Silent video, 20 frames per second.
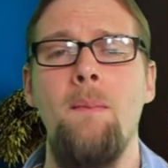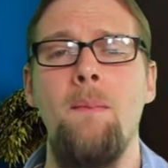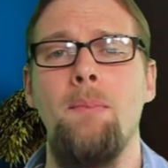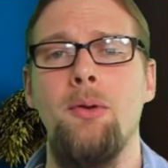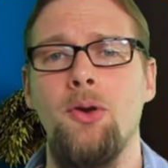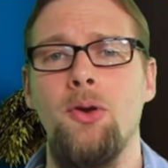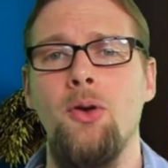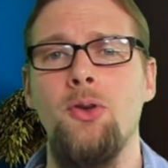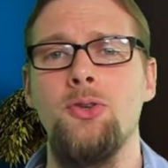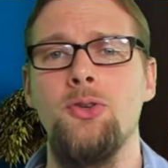
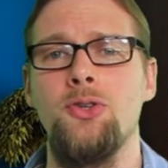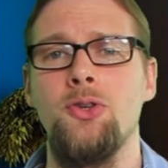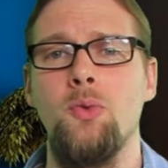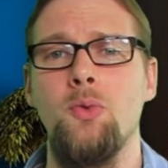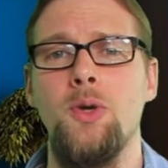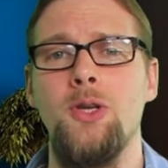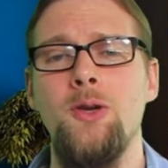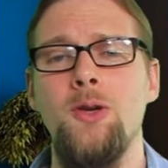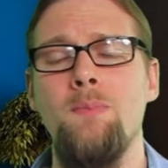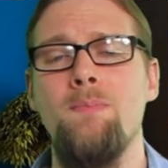but also
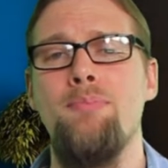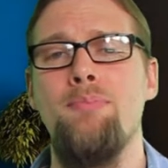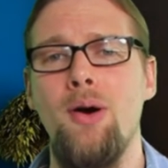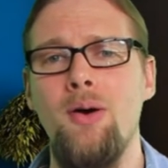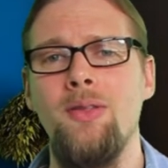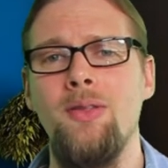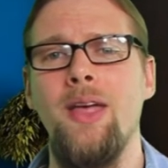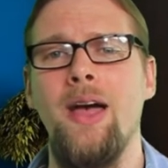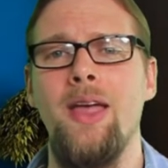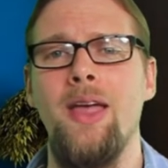when you
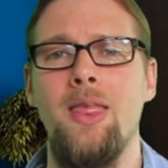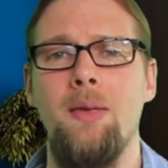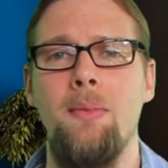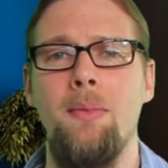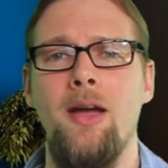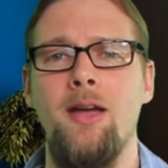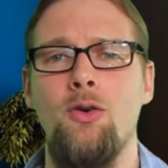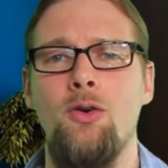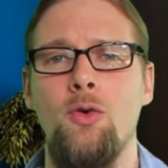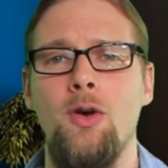bung that in the
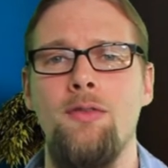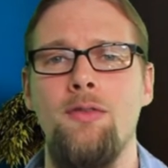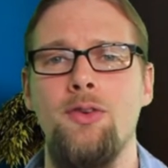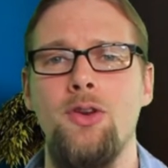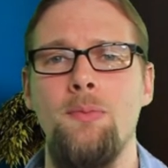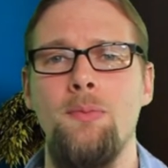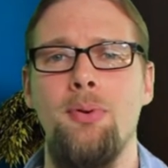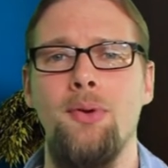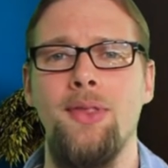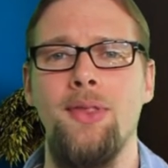microwave
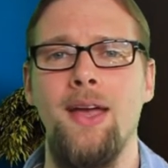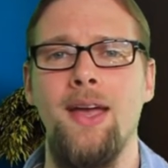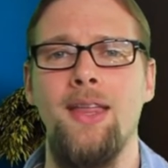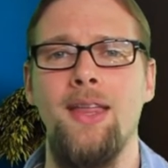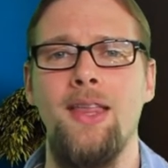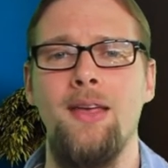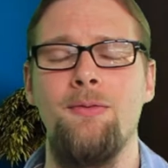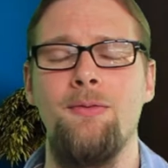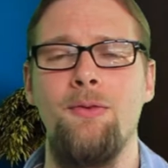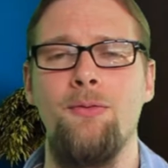and you put that
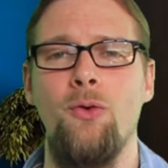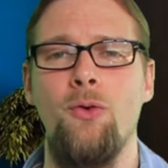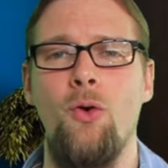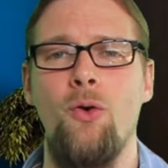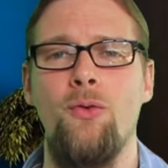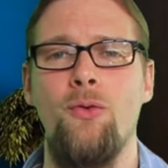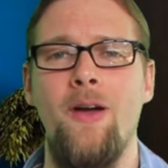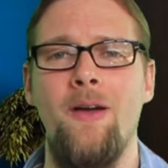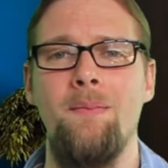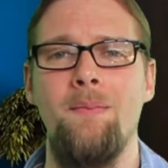in there for 4
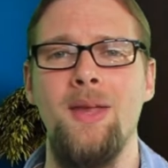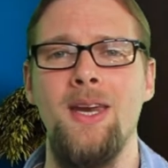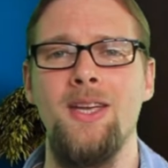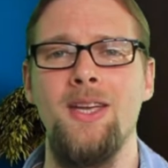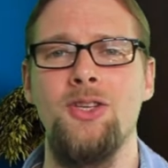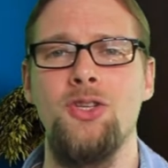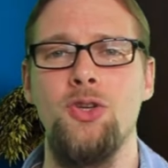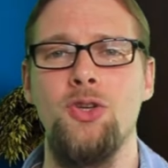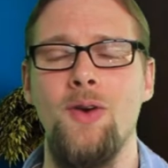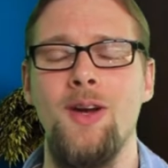or 5
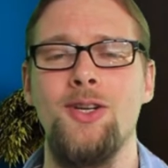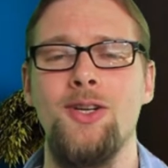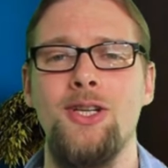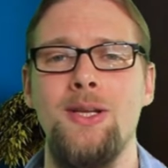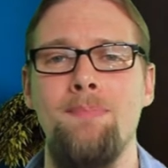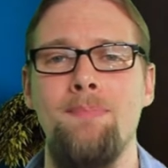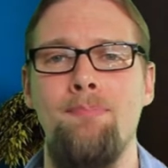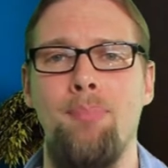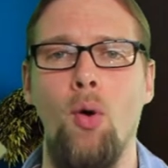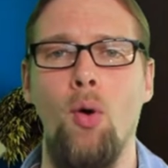minutes, you're
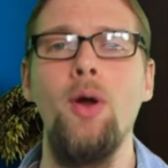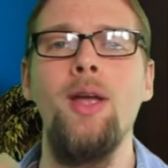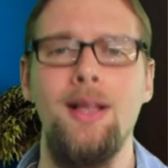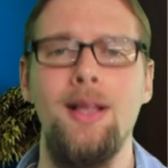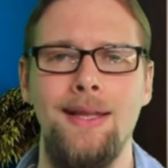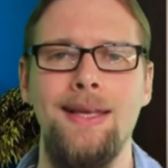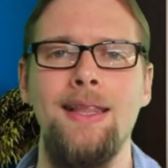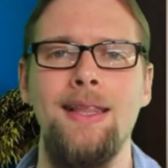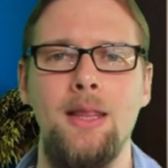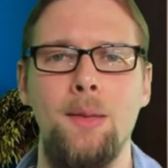actually
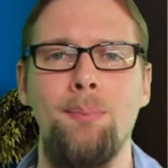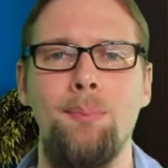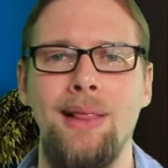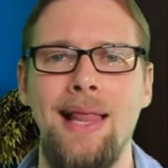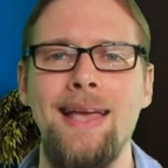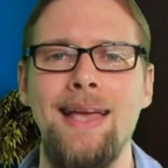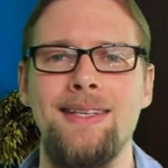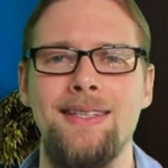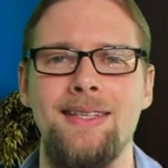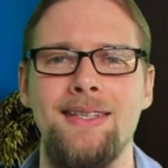boiling the
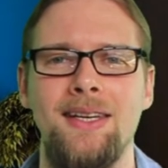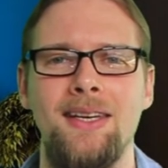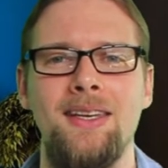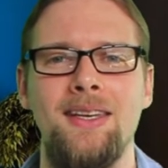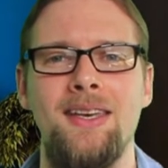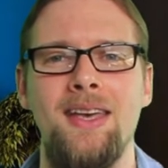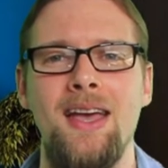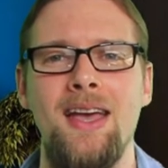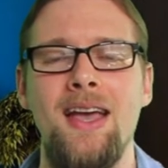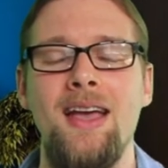
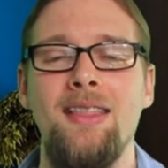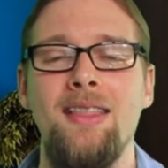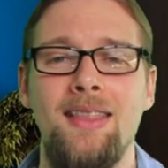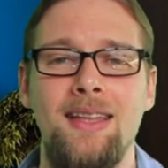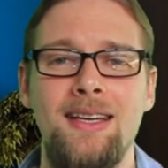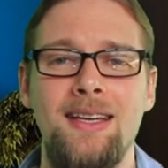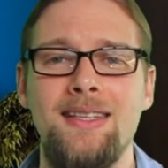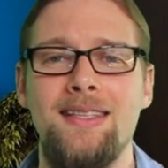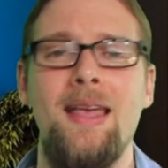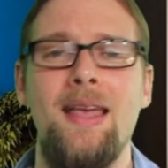plastic
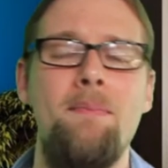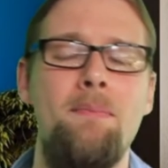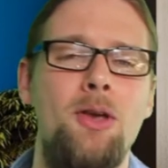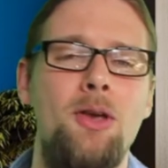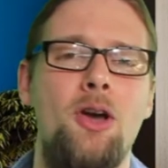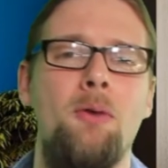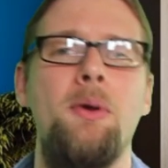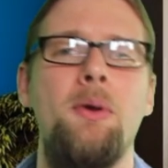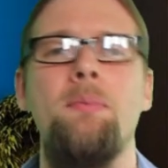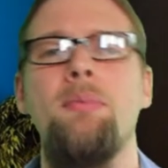that is then
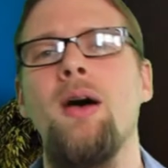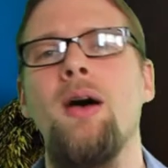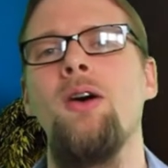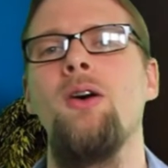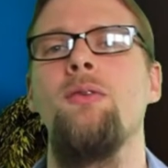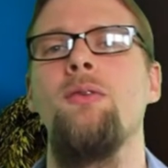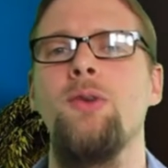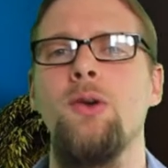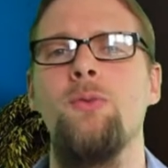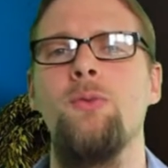becoming
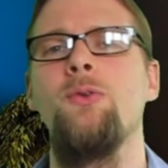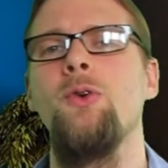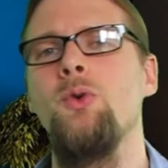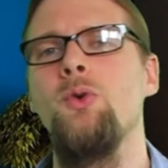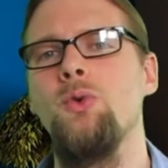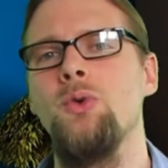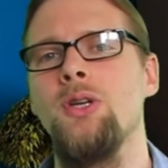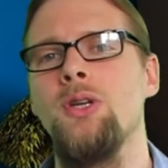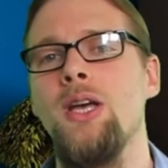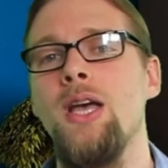part of your
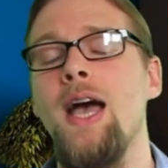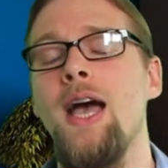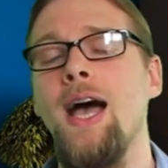food.